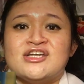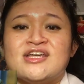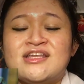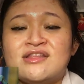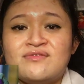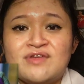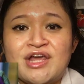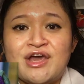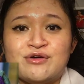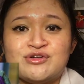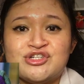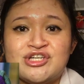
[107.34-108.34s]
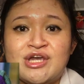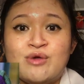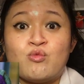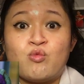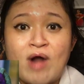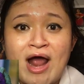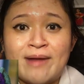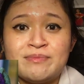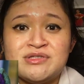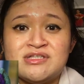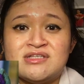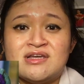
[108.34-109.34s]
In the video, she
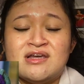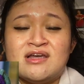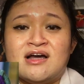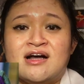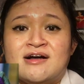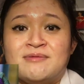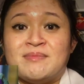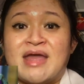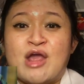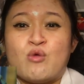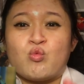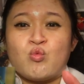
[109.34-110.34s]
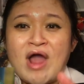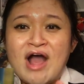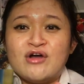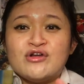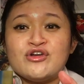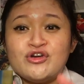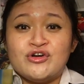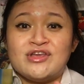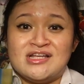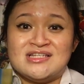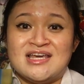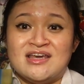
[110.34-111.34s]
wraps um, a round
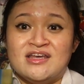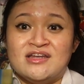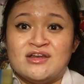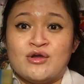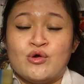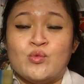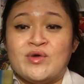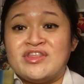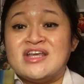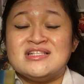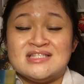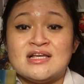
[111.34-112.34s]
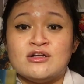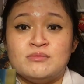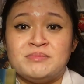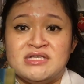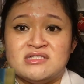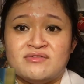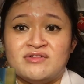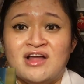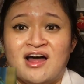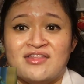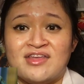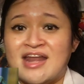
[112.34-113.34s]
cookie tin with a single piece of cloth.
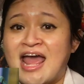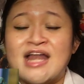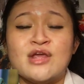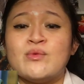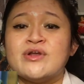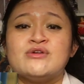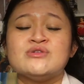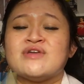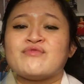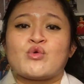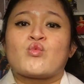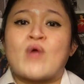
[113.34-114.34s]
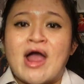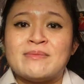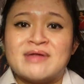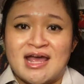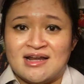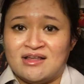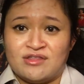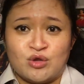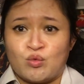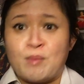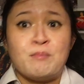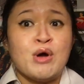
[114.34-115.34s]
And anyone who's ever wrapped anything
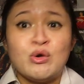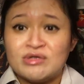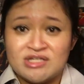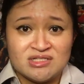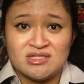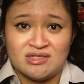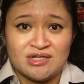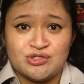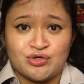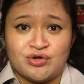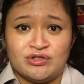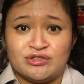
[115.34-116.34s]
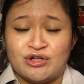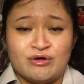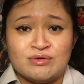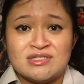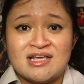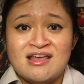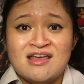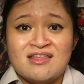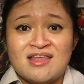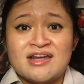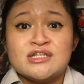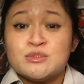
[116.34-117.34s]
remotely cylindrical knows
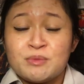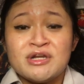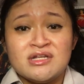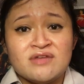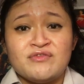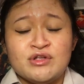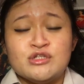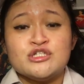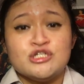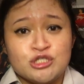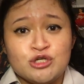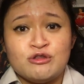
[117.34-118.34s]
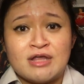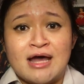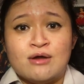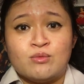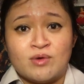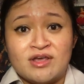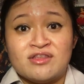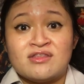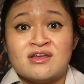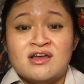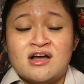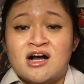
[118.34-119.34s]
that it's pretty difficult to do that with
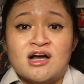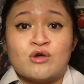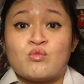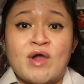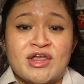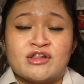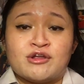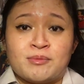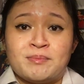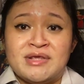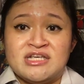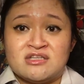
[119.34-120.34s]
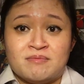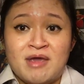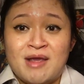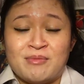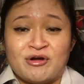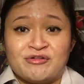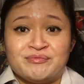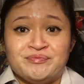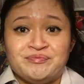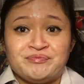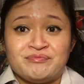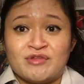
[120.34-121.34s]
a regular piece of paper
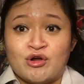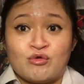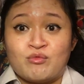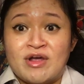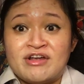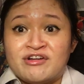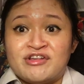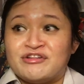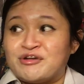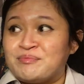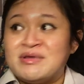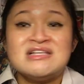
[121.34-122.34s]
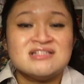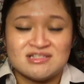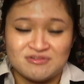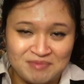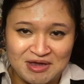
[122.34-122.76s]
or regular pieces of